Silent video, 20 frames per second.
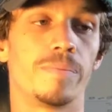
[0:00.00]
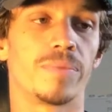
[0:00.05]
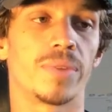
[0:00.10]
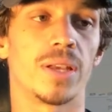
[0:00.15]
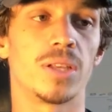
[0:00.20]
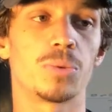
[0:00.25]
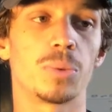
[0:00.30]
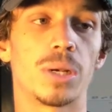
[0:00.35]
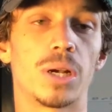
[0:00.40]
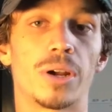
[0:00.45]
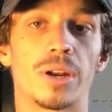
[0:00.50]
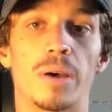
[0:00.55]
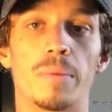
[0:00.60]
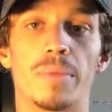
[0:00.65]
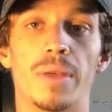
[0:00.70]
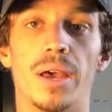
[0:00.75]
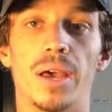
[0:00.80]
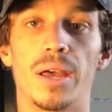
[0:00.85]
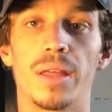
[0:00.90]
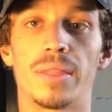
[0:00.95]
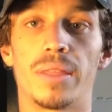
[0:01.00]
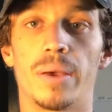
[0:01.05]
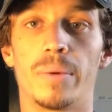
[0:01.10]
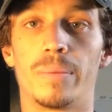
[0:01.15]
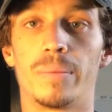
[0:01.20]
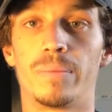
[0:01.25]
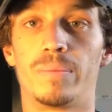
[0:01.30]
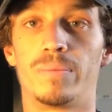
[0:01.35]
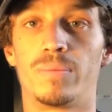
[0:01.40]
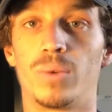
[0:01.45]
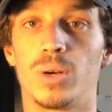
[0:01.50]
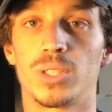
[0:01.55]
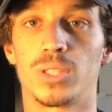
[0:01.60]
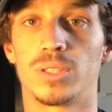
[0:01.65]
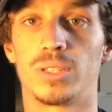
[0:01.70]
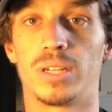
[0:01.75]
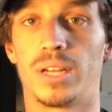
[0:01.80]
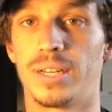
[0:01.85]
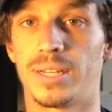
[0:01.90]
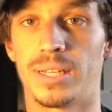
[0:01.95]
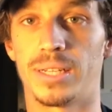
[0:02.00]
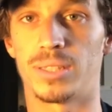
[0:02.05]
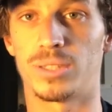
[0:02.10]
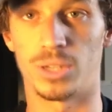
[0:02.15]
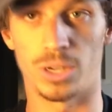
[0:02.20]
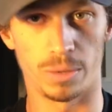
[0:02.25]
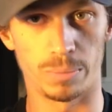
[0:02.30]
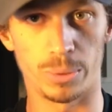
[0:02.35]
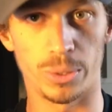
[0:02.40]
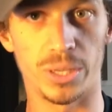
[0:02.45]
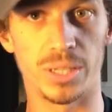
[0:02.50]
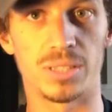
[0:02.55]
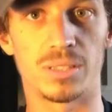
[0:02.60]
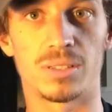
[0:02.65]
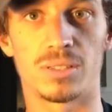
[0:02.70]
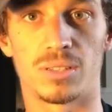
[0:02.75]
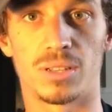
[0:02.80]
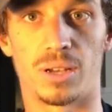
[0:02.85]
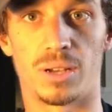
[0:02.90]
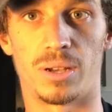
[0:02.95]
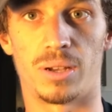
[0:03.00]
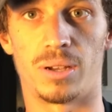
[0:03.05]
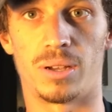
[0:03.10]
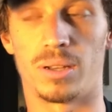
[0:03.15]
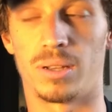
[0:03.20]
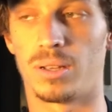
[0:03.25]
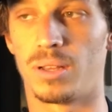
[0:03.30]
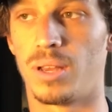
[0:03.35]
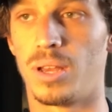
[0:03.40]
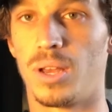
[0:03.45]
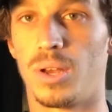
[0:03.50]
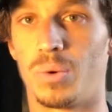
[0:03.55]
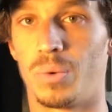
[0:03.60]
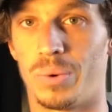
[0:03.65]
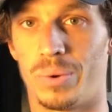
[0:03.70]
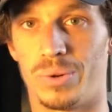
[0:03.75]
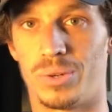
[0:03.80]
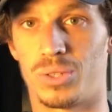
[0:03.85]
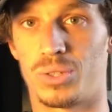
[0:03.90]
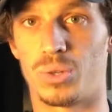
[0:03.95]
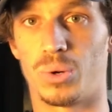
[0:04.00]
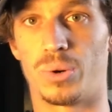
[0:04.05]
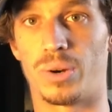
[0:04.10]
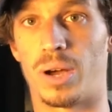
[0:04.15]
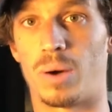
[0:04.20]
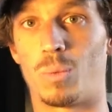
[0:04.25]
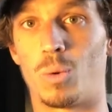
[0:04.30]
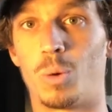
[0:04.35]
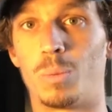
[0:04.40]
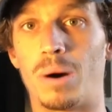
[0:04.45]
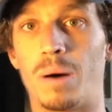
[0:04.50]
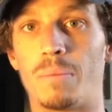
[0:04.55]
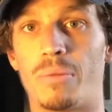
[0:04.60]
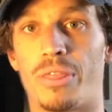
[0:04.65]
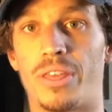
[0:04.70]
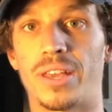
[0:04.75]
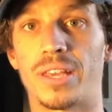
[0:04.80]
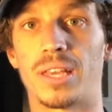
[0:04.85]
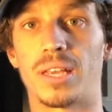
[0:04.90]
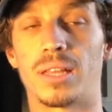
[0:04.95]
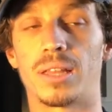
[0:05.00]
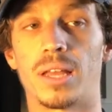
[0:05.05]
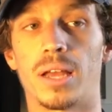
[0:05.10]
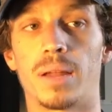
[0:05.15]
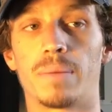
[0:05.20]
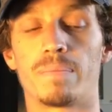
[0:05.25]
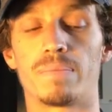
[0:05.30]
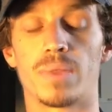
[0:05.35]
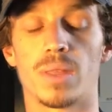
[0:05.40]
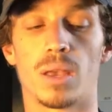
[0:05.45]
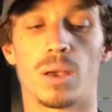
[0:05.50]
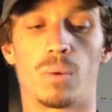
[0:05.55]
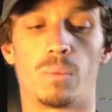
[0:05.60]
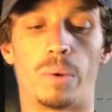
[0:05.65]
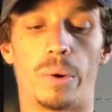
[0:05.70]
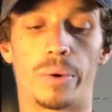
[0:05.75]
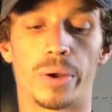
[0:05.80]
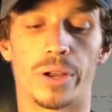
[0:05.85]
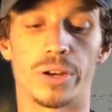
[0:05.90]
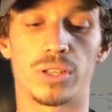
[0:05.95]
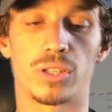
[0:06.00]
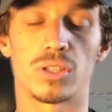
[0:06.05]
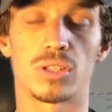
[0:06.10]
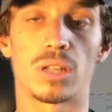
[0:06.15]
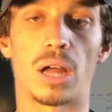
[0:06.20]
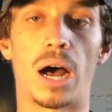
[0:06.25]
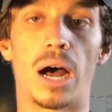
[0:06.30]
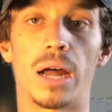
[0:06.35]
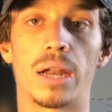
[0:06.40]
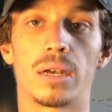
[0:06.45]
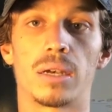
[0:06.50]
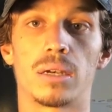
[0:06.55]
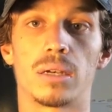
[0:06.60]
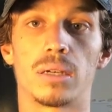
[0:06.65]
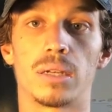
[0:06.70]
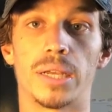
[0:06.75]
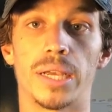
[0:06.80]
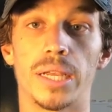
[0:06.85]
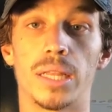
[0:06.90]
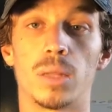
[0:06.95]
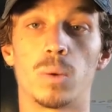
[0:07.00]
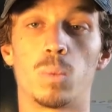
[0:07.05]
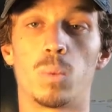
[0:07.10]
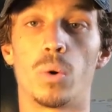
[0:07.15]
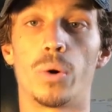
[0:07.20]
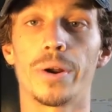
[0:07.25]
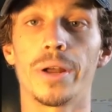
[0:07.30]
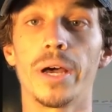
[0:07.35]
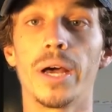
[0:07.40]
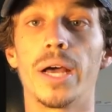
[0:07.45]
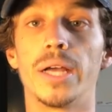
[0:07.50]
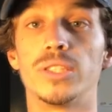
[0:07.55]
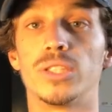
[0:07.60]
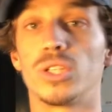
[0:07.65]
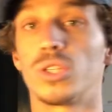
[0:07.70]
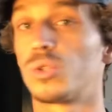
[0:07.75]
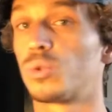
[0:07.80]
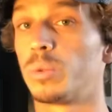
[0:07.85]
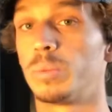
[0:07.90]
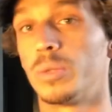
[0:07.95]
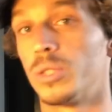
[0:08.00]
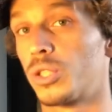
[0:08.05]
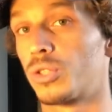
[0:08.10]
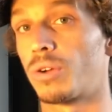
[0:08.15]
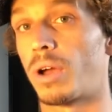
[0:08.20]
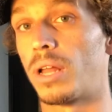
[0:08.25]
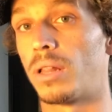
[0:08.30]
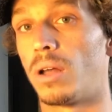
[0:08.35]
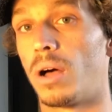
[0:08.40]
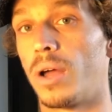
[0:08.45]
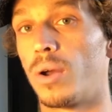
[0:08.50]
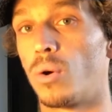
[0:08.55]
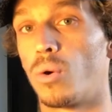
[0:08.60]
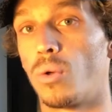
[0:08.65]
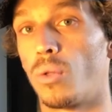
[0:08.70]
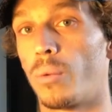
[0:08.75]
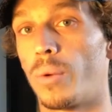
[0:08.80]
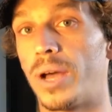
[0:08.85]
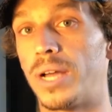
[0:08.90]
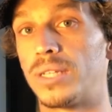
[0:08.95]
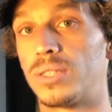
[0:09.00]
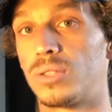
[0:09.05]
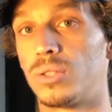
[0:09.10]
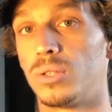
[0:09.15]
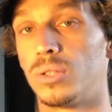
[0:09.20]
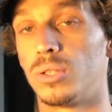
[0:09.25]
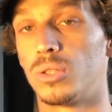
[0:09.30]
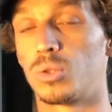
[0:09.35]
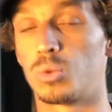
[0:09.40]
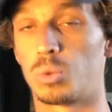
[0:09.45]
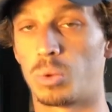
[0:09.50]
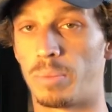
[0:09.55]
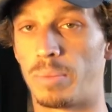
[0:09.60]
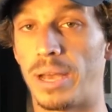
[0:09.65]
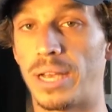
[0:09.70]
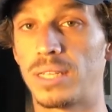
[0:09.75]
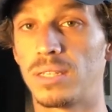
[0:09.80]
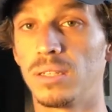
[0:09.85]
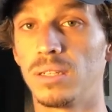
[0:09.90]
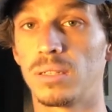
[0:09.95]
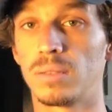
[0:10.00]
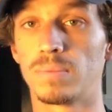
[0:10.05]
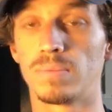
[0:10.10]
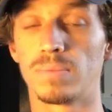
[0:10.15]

as we got up there, there wasn't any turn boys, so we were just doing our warm up, thinking that we were going to start in the water and just swim in a straight line all the way to the swim exit.